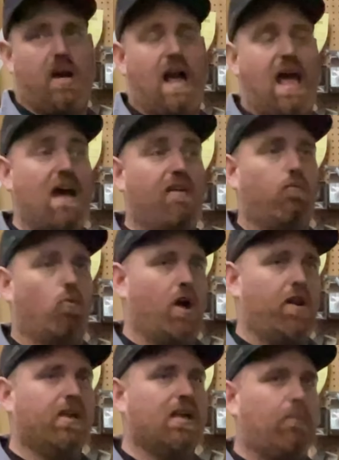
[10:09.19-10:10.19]
I have
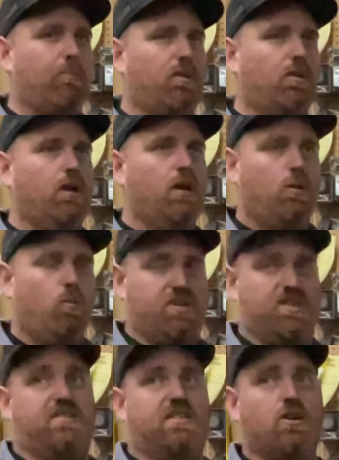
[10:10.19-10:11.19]
run a couple with a
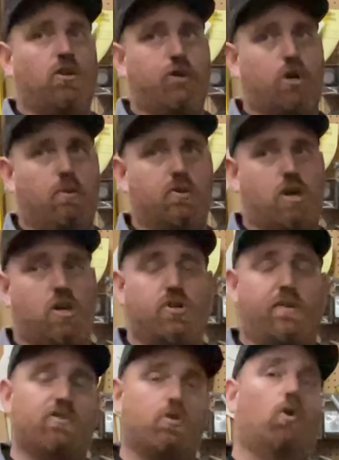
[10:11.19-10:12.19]
single turbocharger.
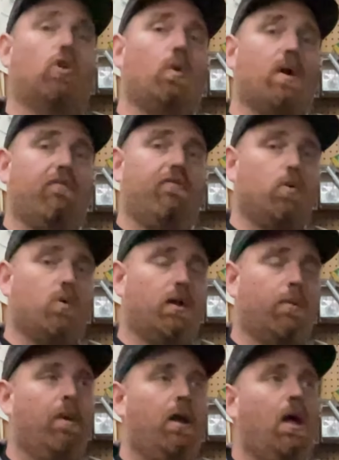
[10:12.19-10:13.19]
I've sold quite a few of them.